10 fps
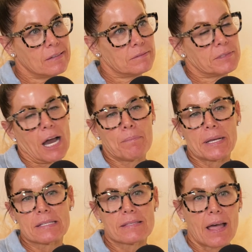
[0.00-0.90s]

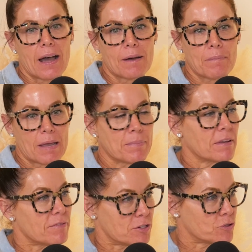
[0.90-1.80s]
topics that might be
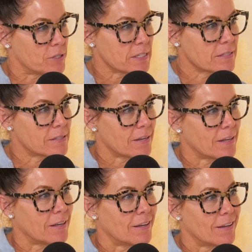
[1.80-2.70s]
of interest
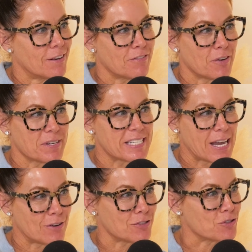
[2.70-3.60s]
in a very
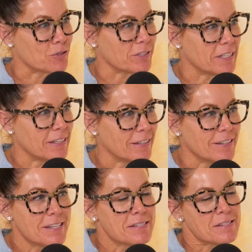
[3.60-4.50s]
down and dirty
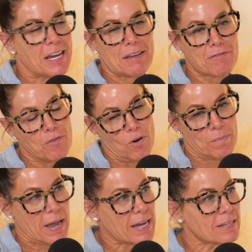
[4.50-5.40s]
type
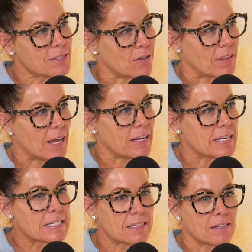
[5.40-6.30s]
format so that it
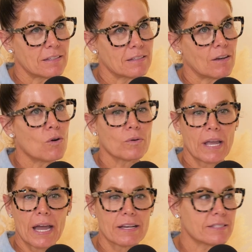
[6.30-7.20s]
isn't a whole
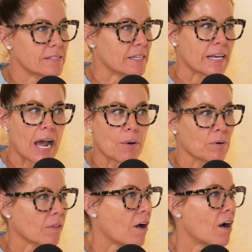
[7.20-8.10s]
guest and an hour
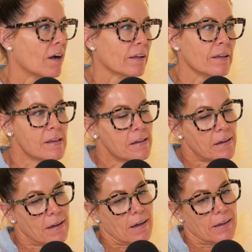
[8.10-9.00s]
long.
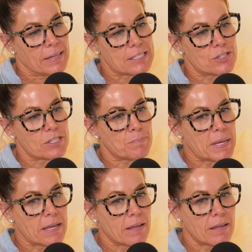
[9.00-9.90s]
It could just
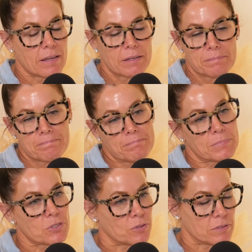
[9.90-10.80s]
be
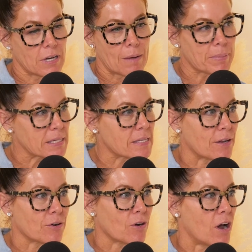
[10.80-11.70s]
certain topics that
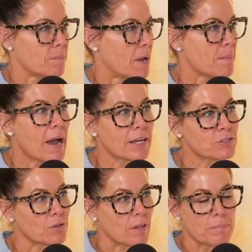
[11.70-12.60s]
are on my mind
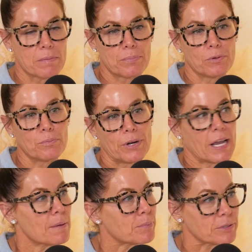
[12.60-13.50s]
or that people bring
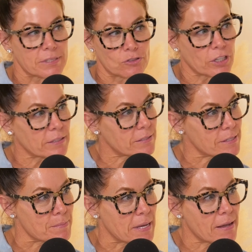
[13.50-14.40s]
up or suggest
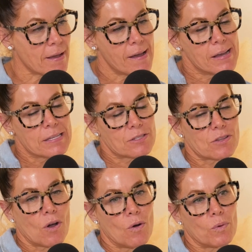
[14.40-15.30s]
to me.
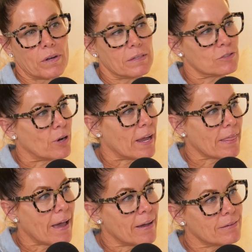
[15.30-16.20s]
So we're going to try
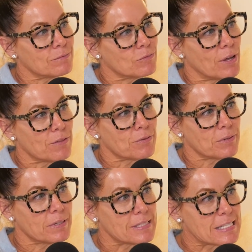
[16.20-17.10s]
that, run
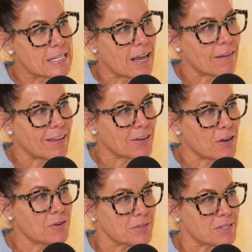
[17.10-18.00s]
through it, and see how that
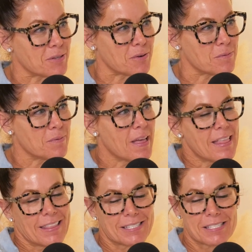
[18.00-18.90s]
goes. So
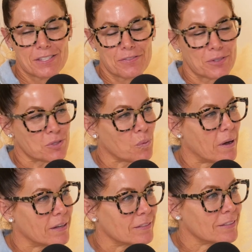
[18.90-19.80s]
this is the first
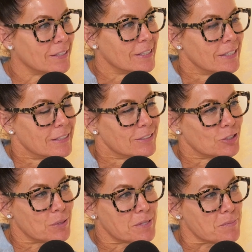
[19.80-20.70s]
one.
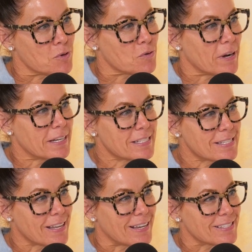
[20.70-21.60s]
Show some
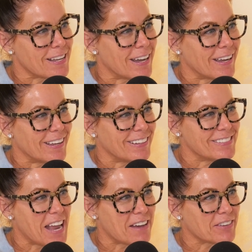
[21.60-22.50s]
grace as I
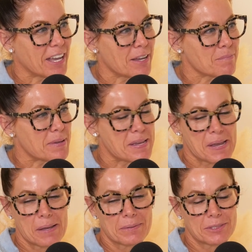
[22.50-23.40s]
navigate being
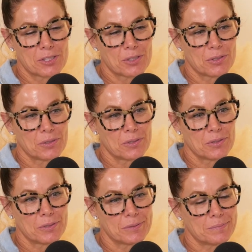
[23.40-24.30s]
able
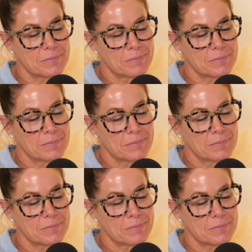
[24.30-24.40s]
to